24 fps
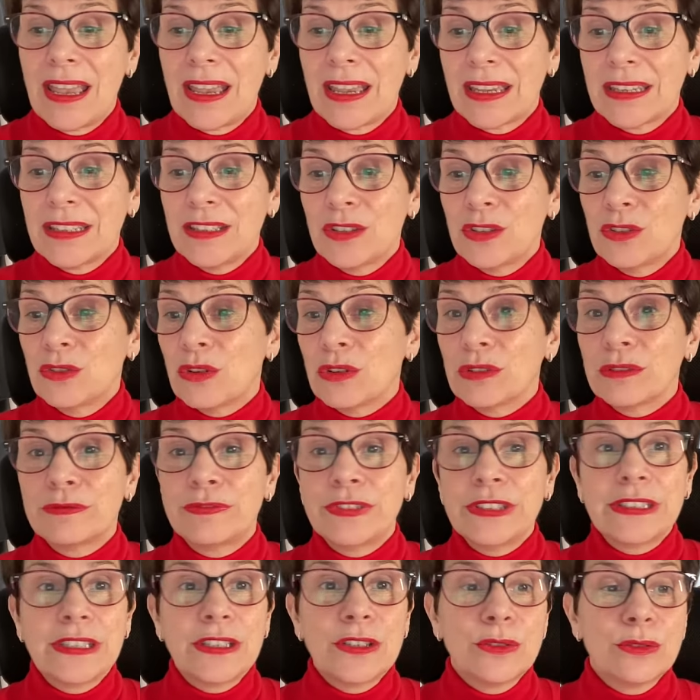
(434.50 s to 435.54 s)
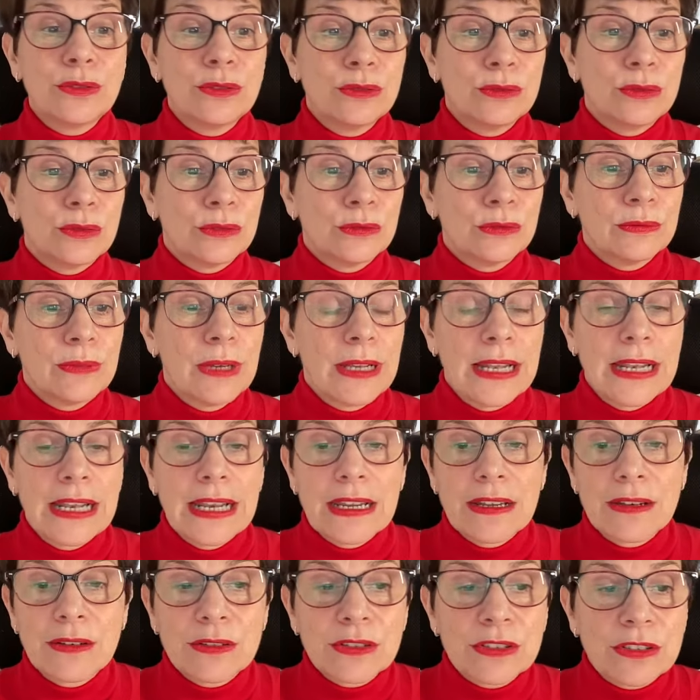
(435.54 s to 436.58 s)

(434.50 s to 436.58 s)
here go on video or or